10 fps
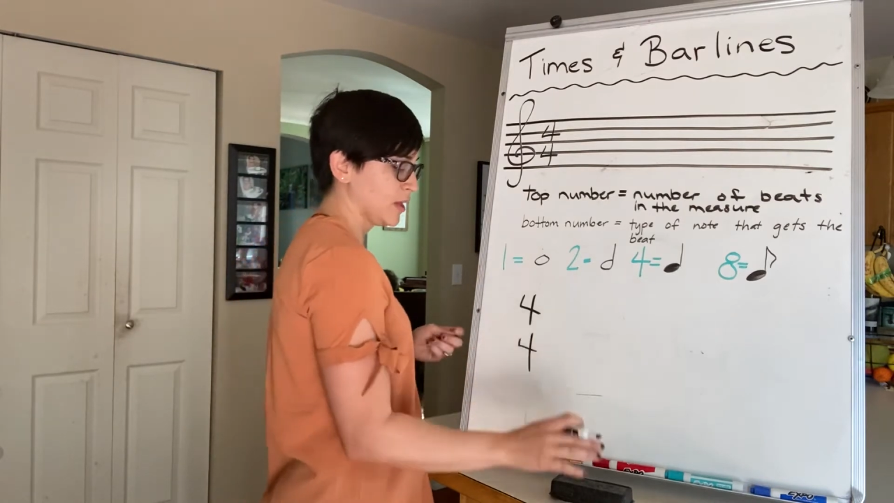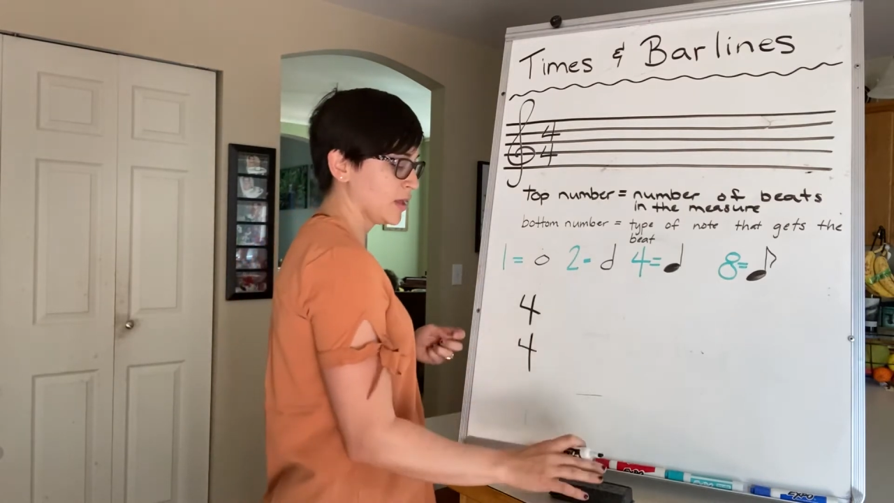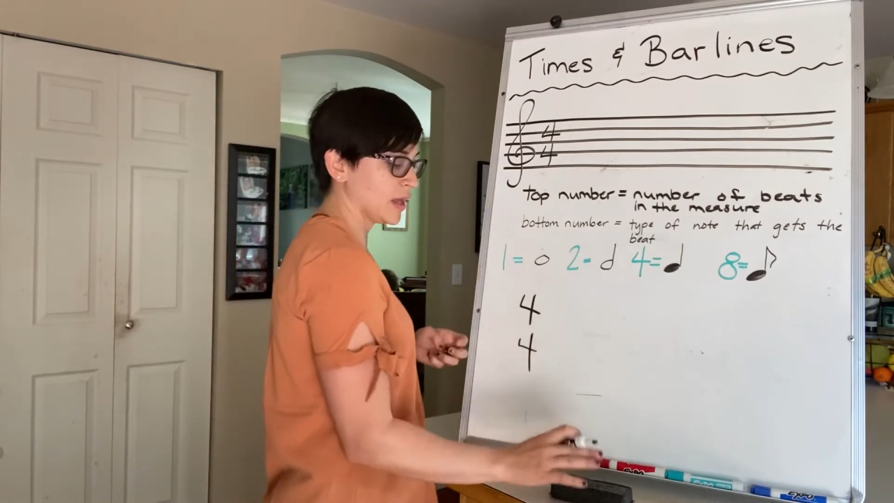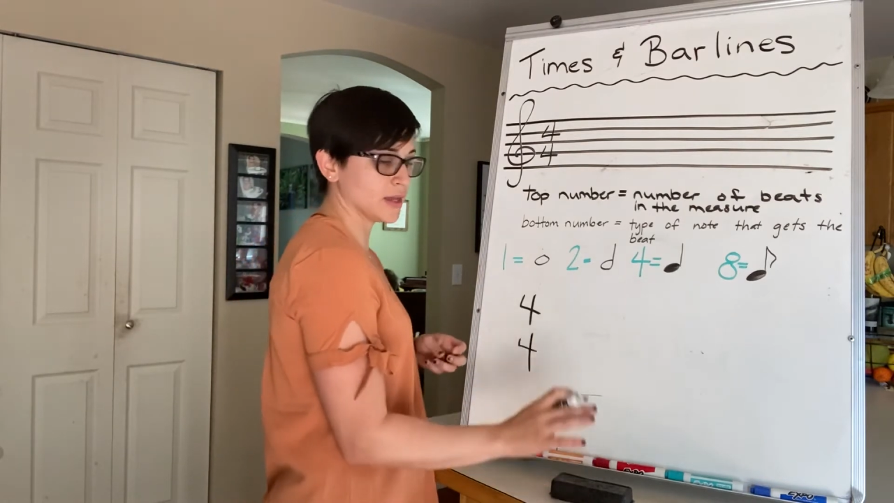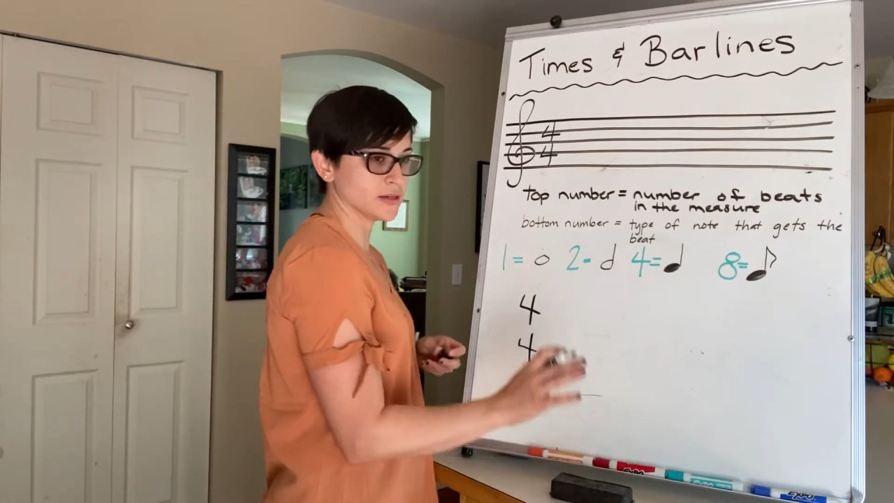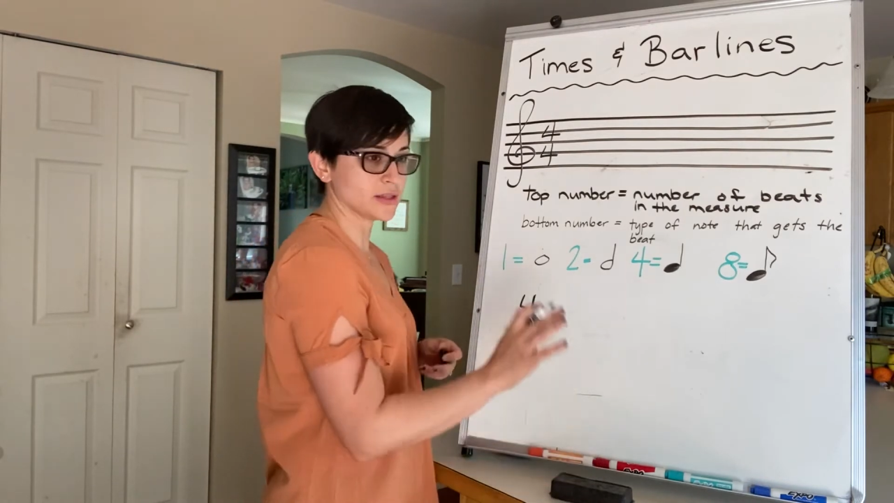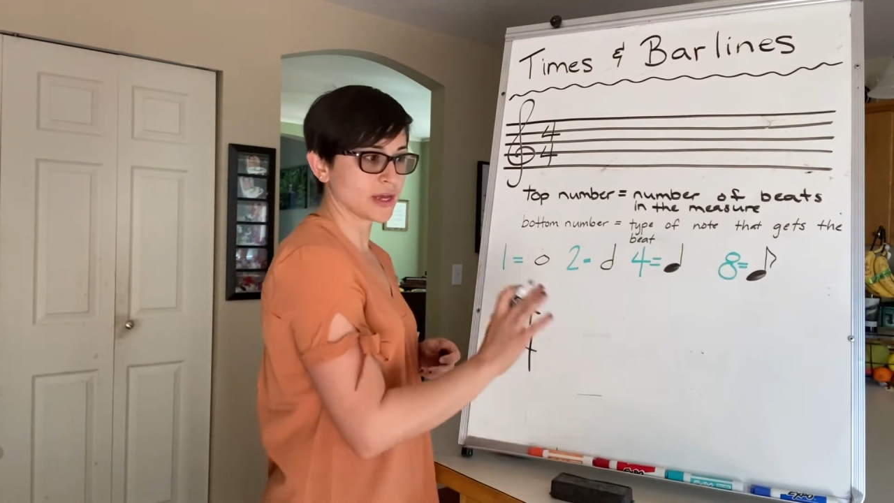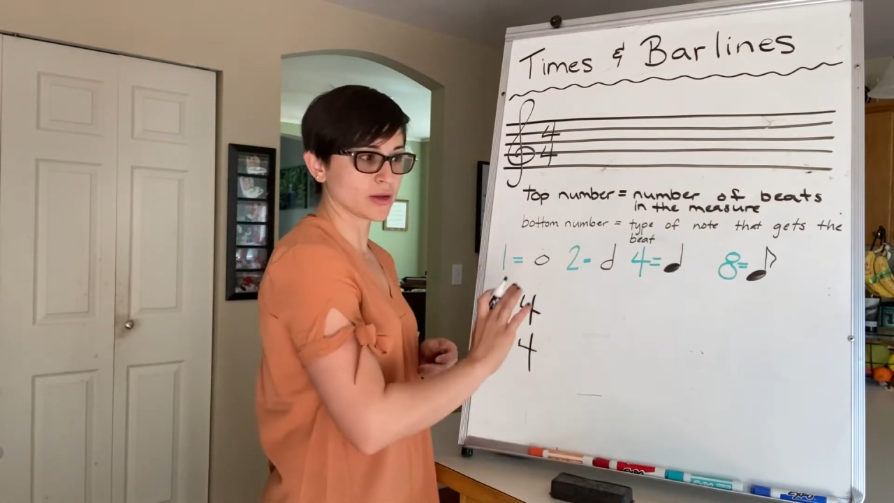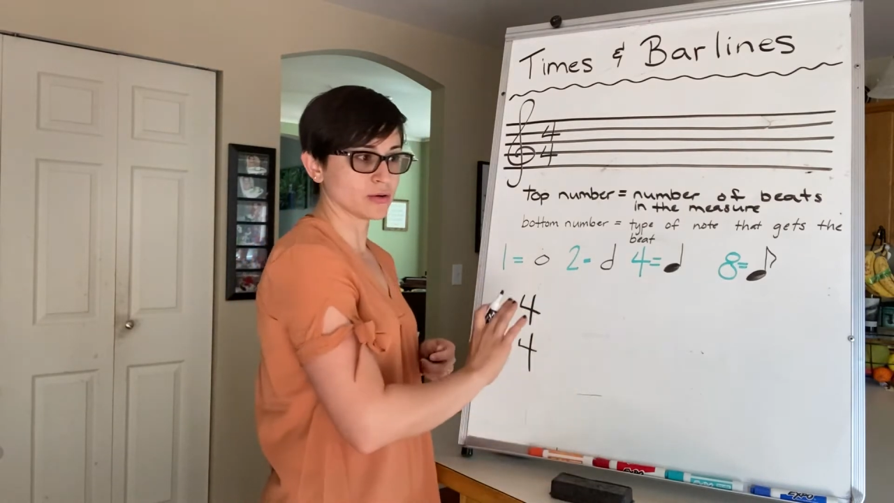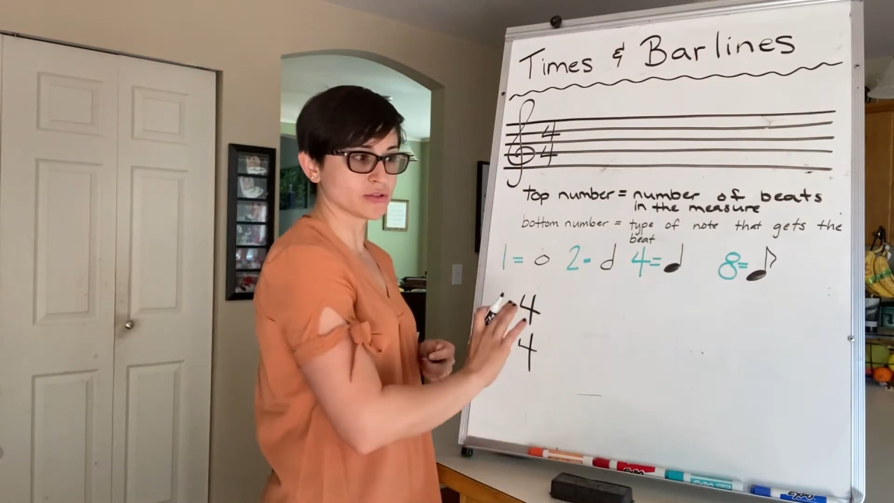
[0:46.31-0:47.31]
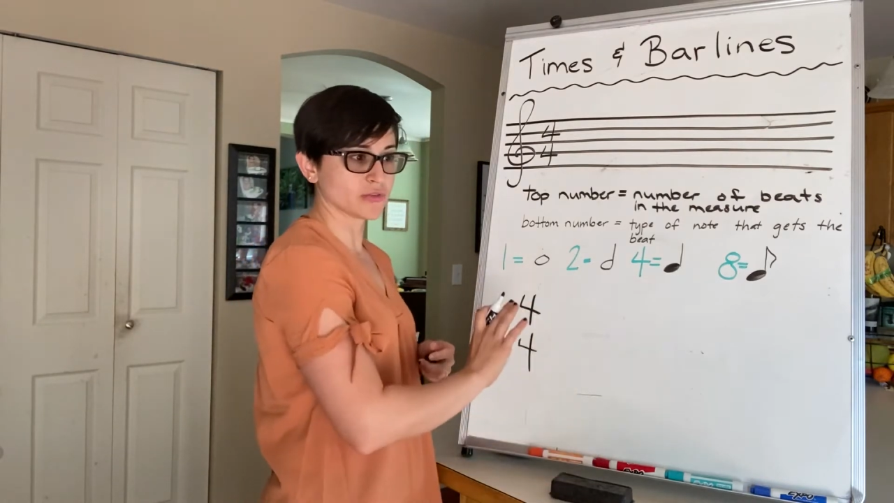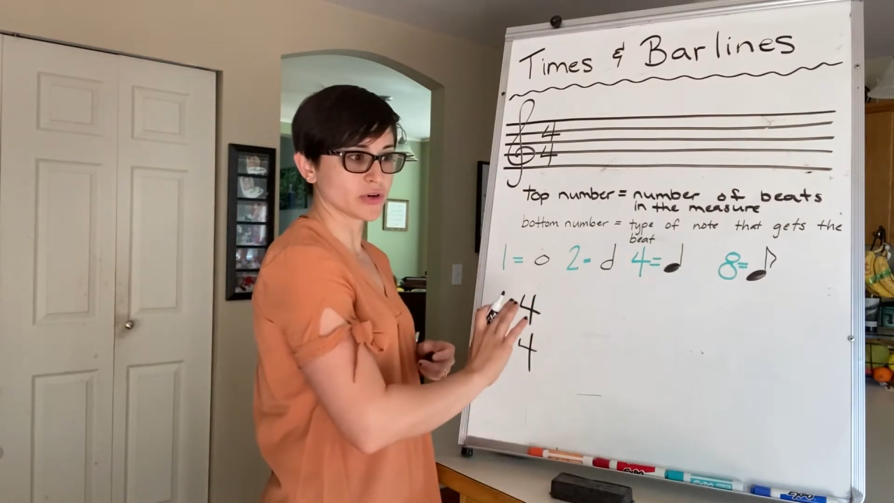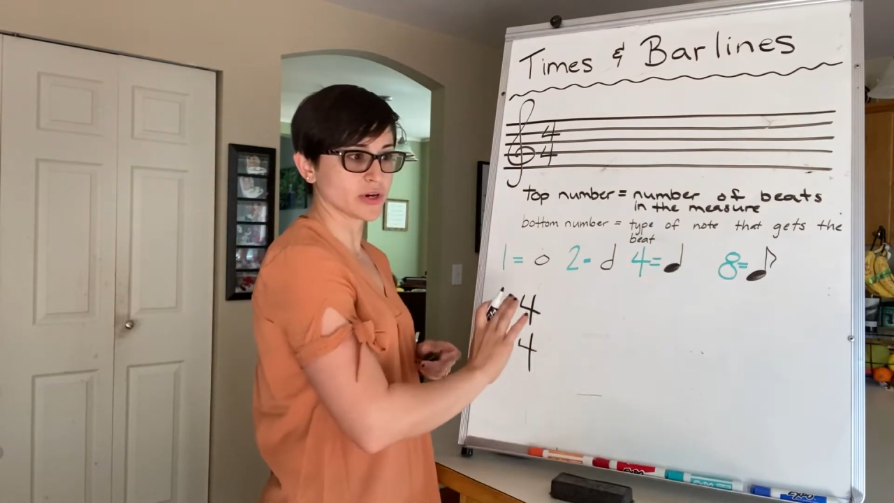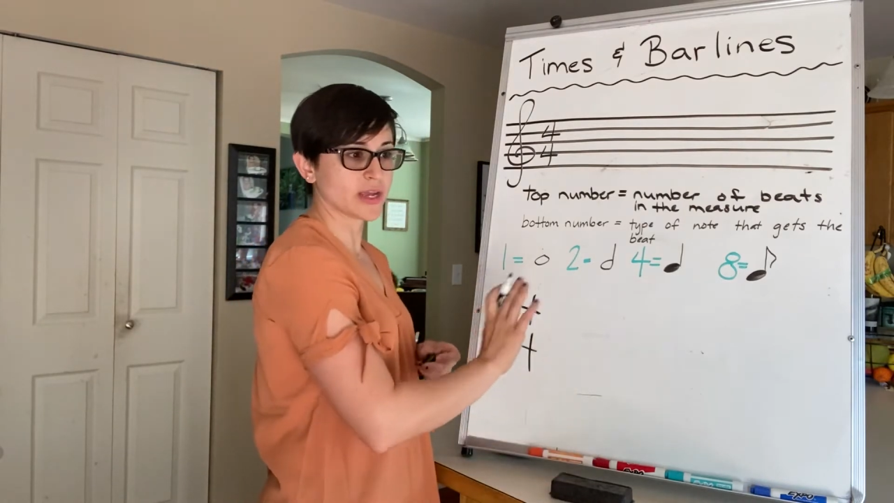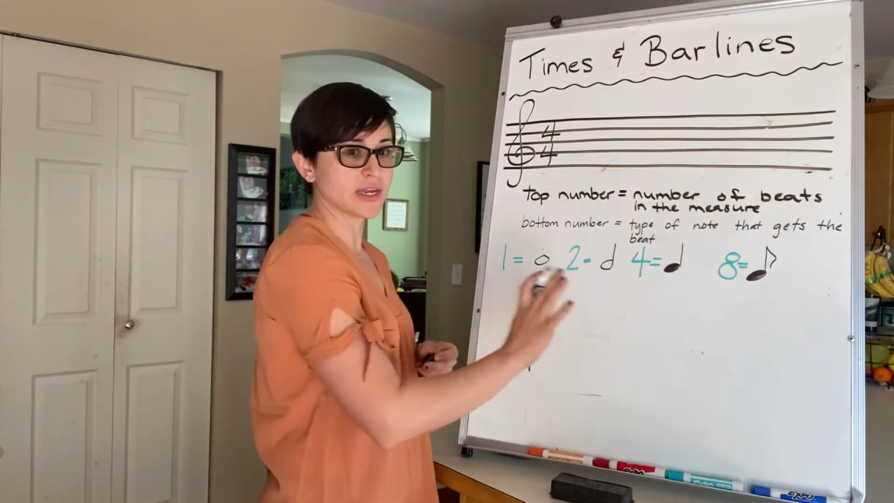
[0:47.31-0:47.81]
And that goes
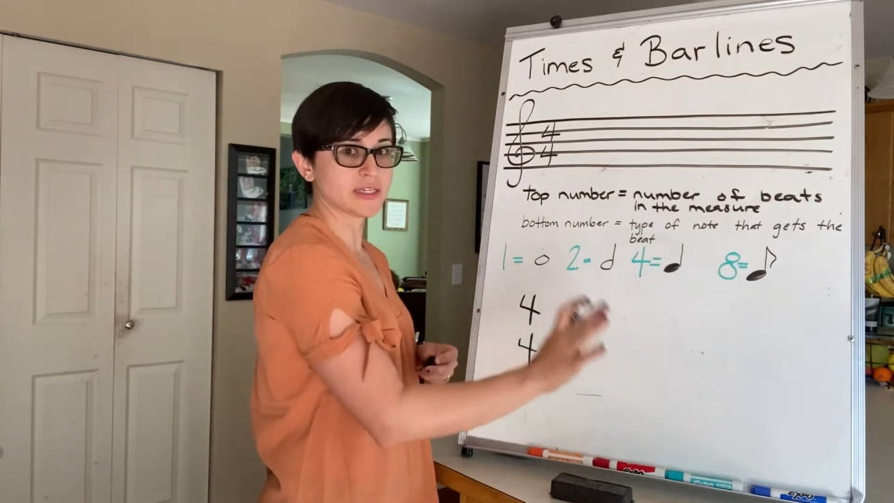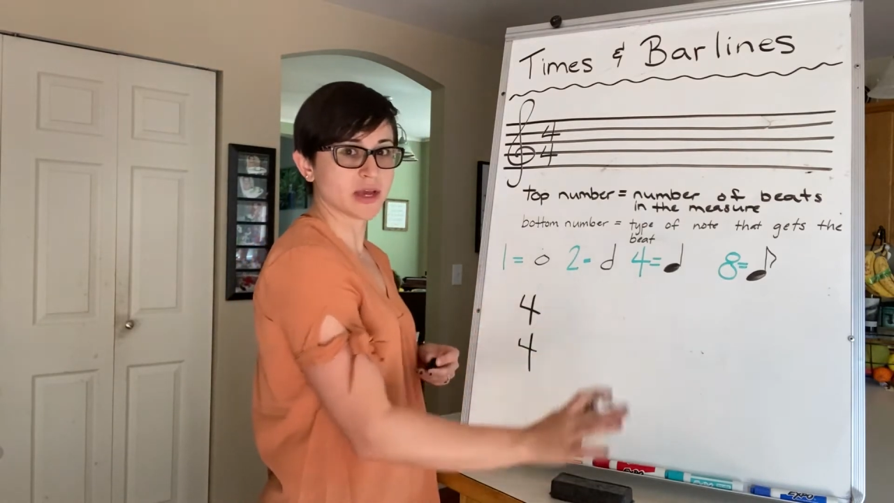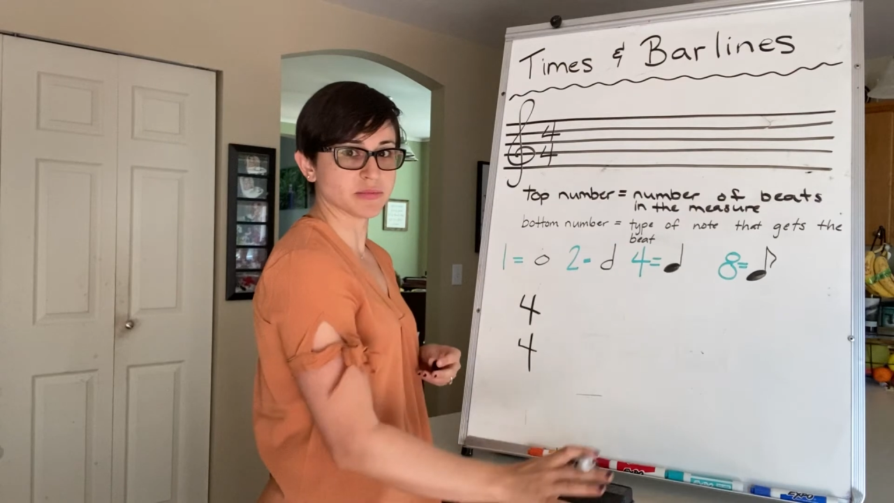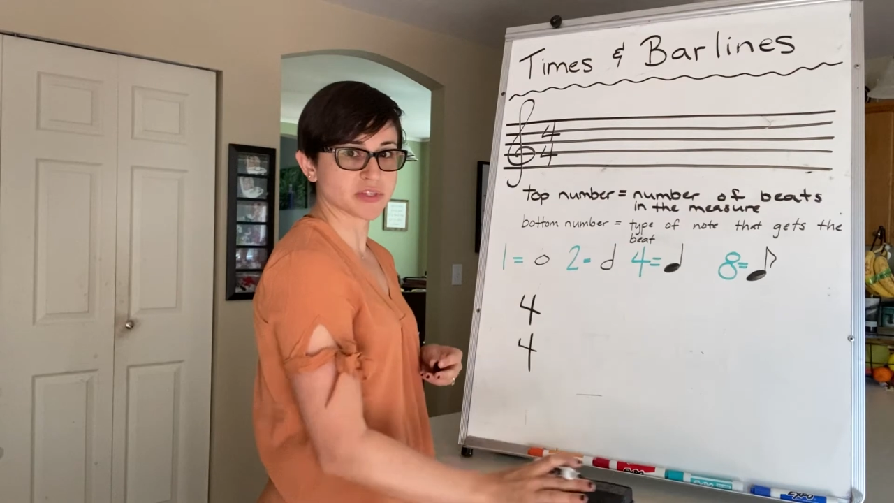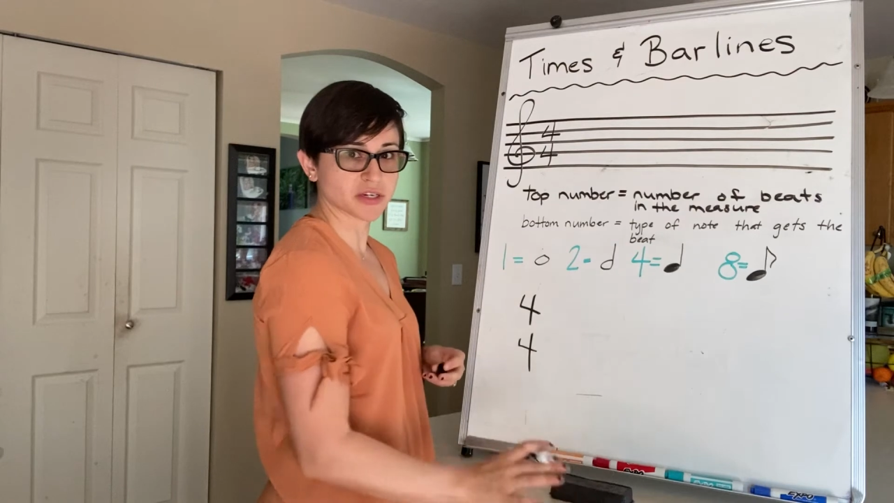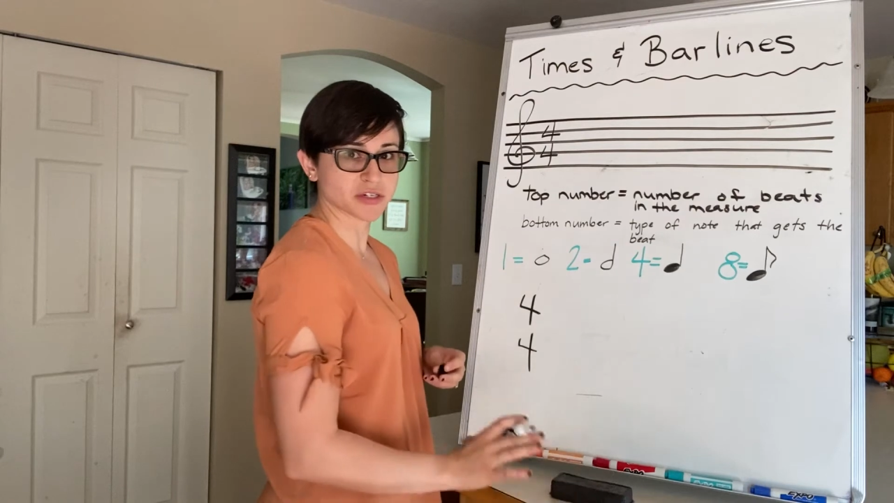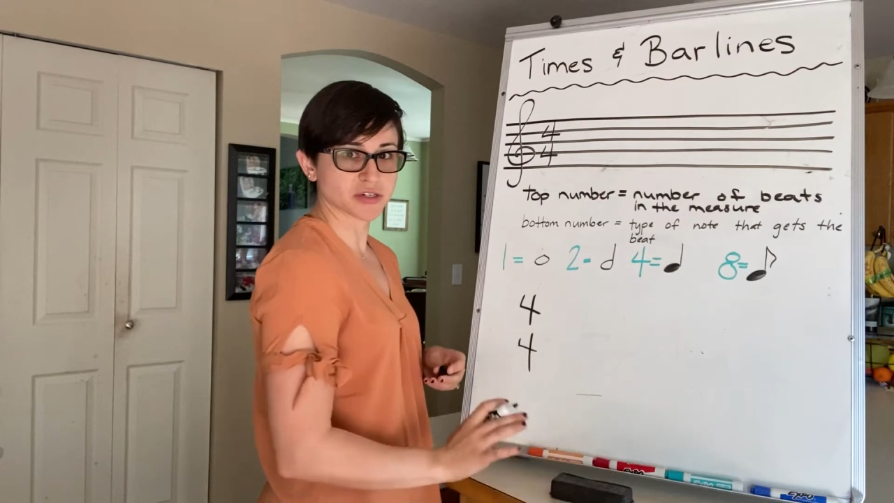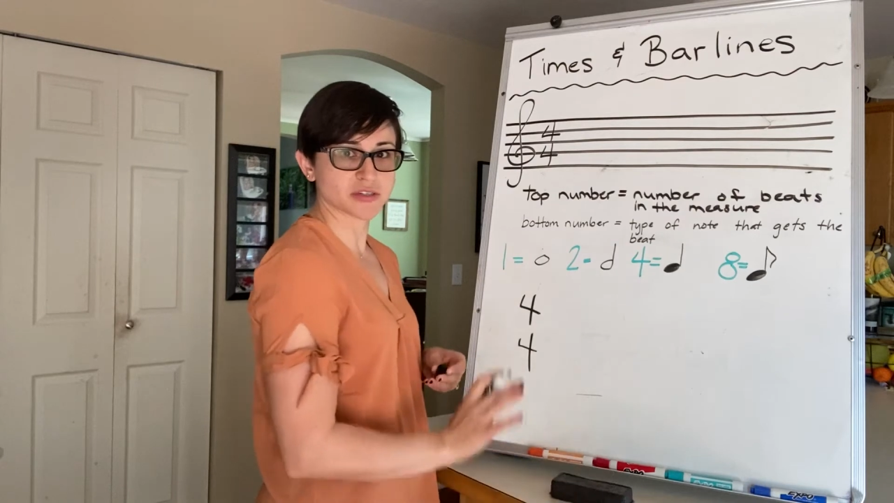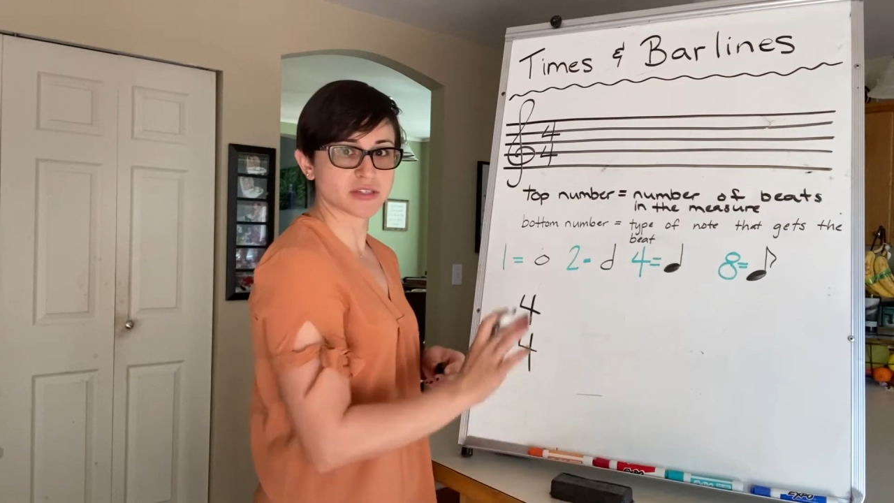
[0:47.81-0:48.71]
for any time signature.